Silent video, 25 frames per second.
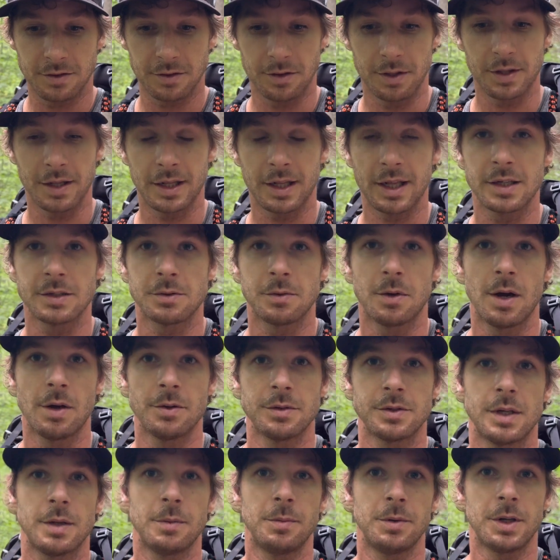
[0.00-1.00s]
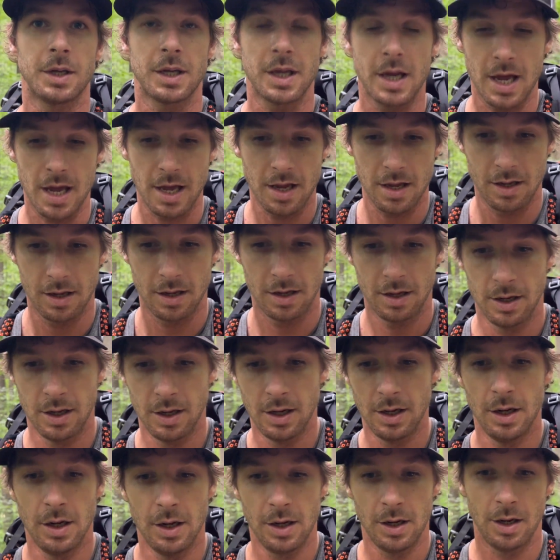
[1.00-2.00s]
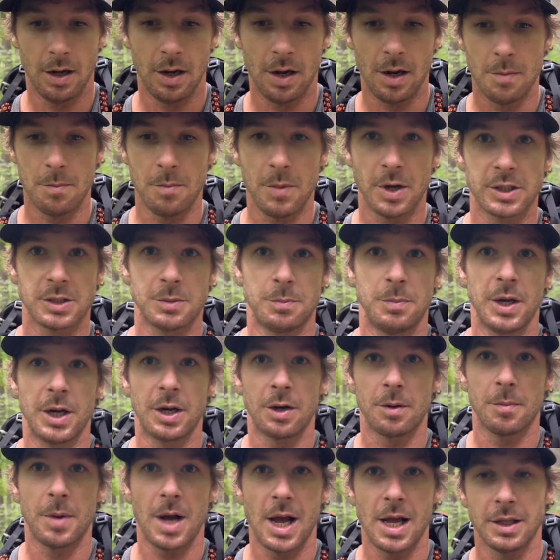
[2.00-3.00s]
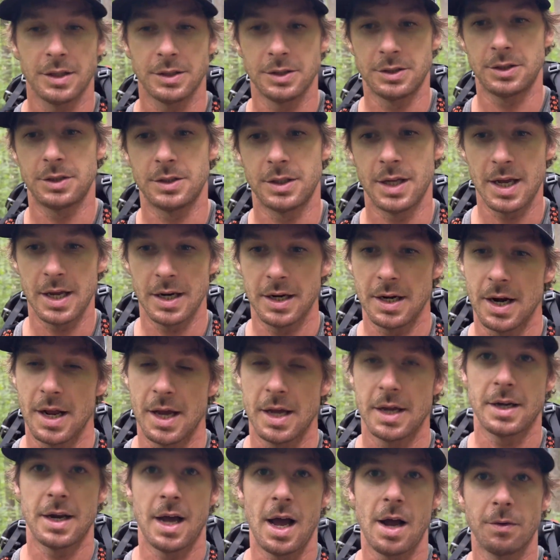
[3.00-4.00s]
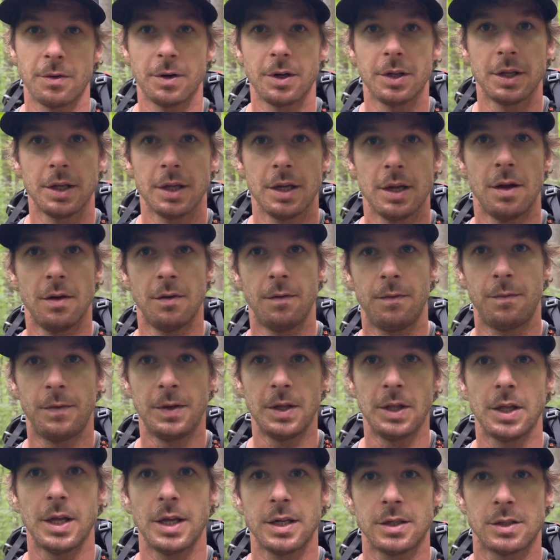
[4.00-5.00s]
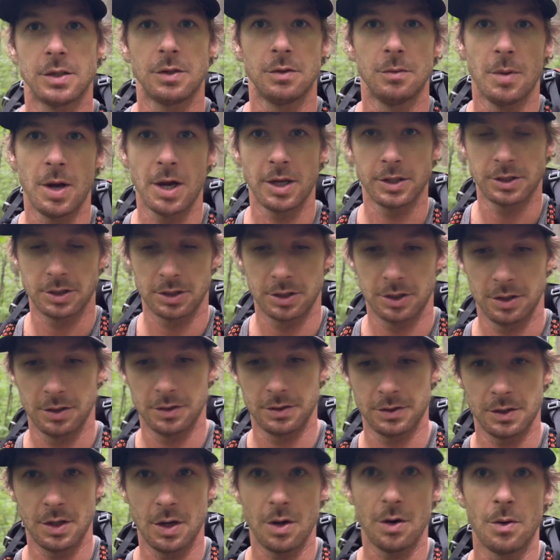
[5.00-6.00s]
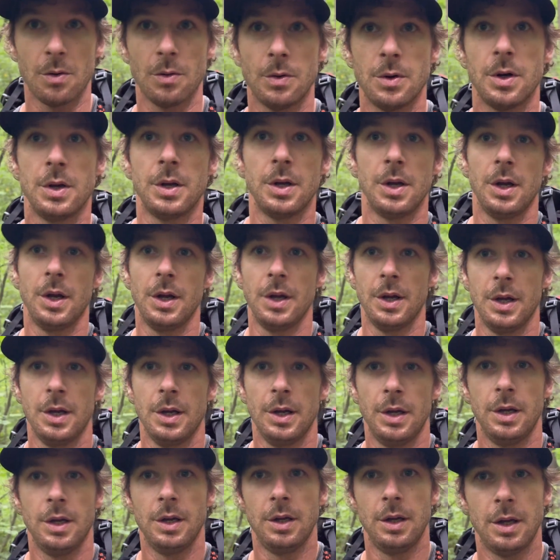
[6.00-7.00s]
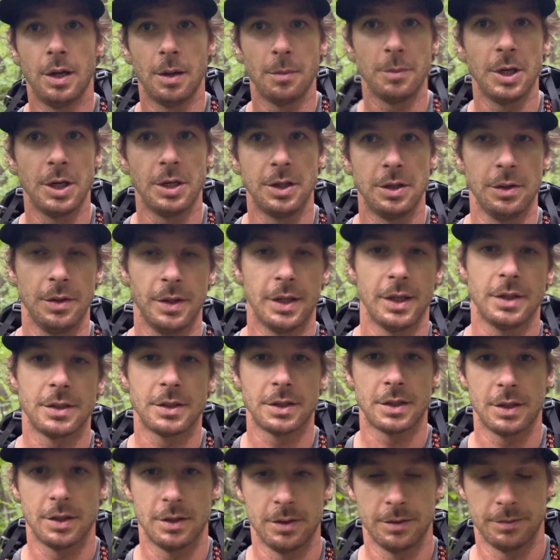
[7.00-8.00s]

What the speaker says: so I think that's why I was able to get a much bigger mileage day today and not really feel it too much. So I'm gonna do this.